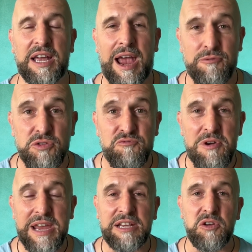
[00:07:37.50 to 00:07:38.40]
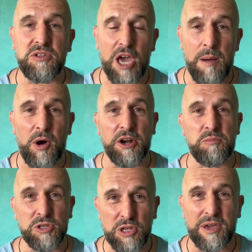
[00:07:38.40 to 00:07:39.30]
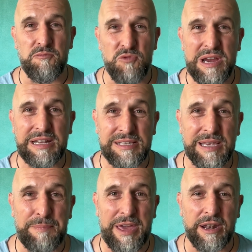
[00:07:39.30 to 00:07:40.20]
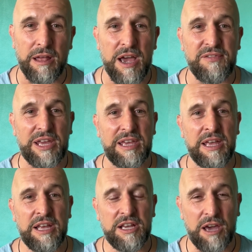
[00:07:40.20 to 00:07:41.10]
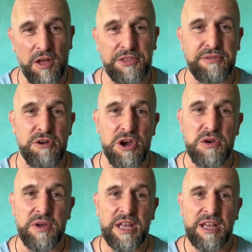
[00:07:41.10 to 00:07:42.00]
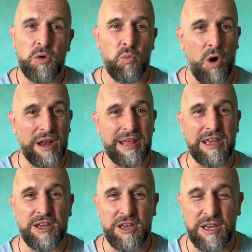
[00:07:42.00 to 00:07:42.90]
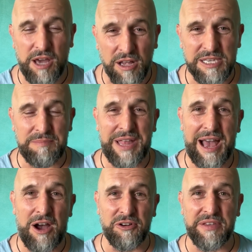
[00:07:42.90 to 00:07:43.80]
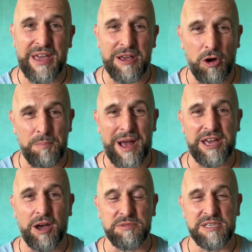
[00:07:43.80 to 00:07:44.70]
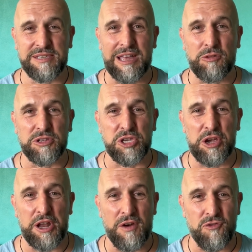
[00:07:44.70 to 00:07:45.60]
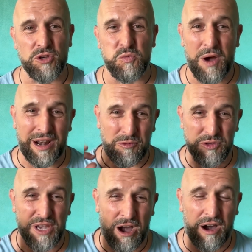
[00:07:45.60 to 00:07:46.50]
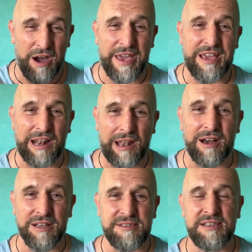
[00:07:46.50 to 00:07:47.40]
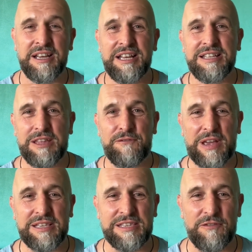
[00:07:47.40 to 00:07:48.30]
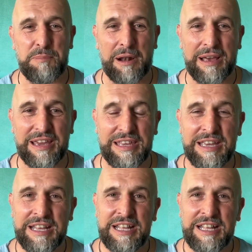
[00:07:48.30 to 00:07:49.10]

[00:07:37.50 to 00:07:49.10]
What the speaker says: Aaron Reed who'd come on and was looking really zippy and lively, cut through. Whiteley cut him down and then got back up to steal the turnover as well. It was high class defensive play.